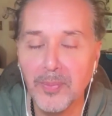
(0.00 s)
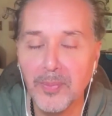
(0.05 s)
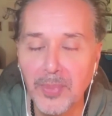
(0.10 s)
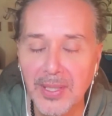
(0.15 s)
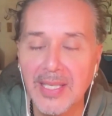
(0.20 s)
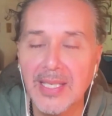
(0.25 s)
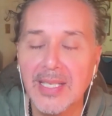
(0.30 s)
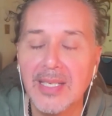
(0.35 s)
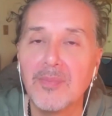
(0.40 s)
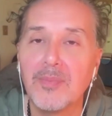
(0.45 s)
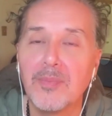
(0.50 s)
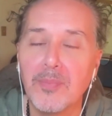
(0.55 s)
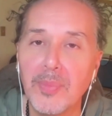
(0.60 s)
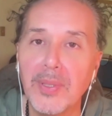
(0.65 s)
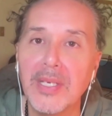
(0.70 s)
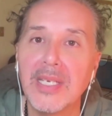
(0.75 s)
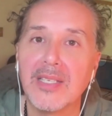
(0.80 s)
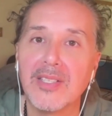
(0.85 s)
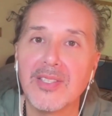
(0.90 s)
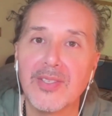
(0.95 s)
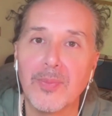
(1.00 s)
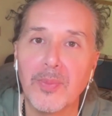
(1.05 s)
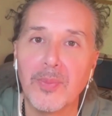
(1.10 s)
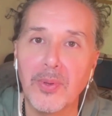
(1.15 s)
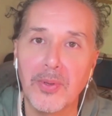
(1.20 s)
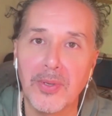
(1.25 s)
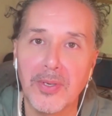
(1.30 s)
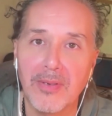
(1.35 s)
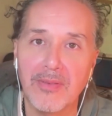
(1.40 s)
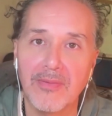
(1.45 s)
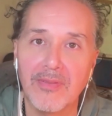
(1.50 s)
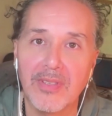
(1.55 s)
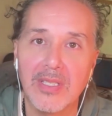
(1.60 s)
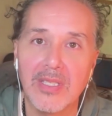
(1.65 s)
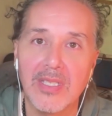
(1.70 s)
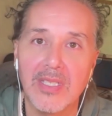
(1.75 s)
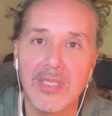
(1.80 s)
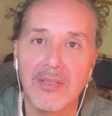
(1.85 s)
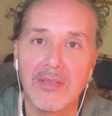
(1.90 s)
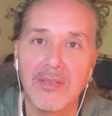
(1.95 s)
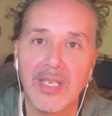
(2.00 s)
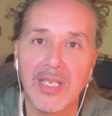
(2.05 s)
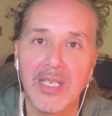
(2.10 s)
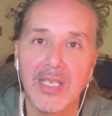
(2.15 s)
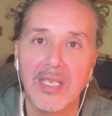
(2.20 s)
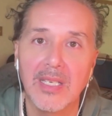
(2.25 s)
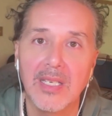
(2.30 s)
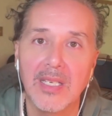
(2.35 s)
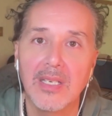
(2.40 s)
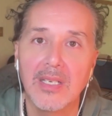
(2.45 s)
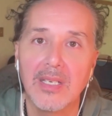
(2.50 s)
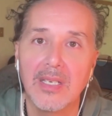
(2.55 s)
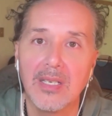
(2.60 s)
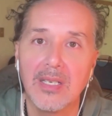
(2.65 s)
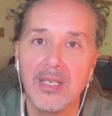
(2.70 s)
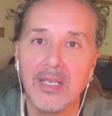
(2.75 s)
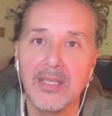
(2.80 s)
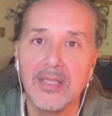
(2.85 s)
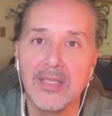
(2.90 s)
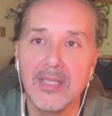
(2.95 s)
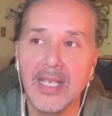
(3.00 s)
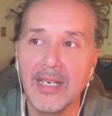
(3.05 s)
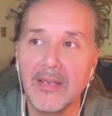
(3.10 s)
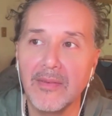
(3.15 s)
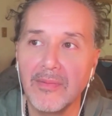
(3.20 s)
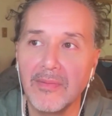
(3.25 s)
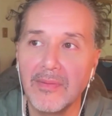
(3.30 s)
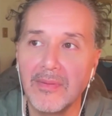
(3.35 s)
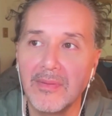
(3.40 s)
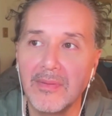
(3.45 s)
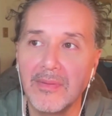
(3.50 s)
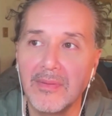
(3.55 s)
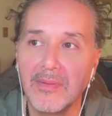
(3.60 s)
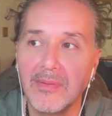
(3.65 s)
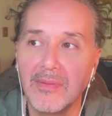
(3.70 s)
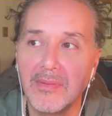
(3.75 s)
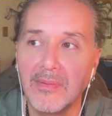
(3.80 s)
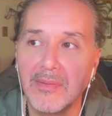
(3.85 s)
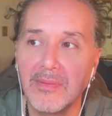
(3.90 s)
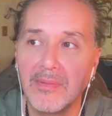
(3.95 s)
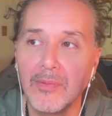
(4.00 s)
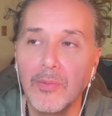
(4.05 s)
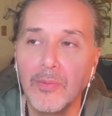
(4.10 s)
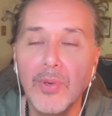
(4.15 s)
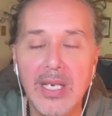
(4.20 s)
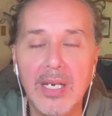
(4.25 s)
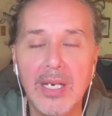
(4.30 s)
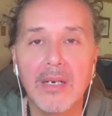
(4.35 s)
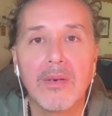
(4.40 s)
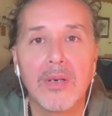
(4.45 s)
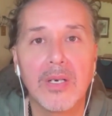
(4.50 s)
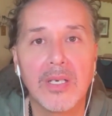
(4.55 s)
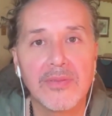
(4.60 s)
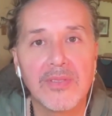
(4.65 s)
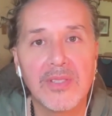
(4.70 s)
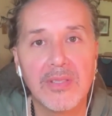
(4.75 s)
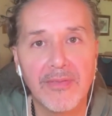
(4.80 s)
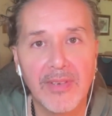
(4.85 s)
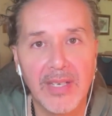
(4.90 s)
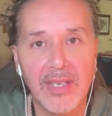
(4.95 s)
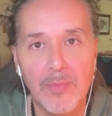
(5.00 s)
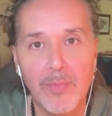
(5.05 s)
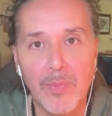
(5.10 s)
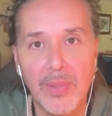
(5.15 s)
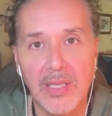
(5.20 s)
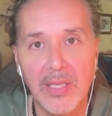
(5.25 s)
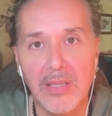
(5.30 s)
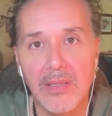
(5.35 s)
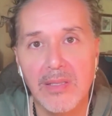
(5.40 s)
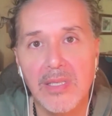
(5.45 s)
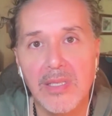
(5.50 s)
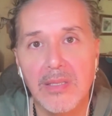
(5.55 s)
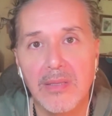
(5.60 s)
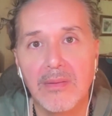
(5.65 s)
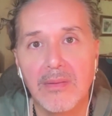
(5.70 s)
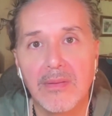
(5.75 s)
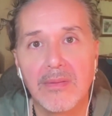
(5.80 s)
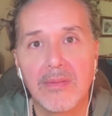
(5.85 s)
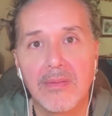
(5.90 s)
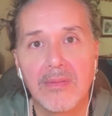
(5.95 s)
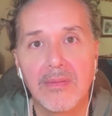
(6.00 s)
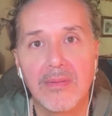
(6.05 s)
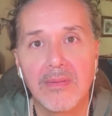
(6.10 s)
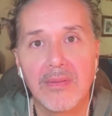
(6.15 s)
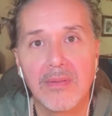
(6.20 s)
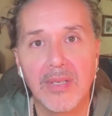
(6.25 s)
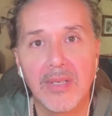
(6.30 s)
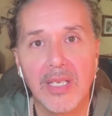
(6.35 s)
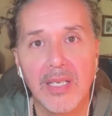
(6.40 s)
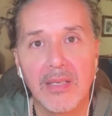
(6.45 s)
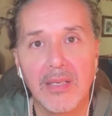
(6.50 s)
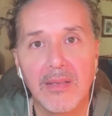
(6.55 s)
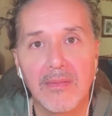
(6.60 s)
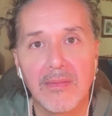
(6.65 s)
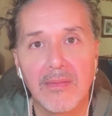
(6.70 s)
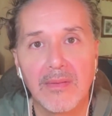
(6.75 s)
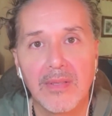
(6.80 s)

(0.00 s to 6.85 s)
big supporter of this. Okay, is that we are all divine beings. Okay,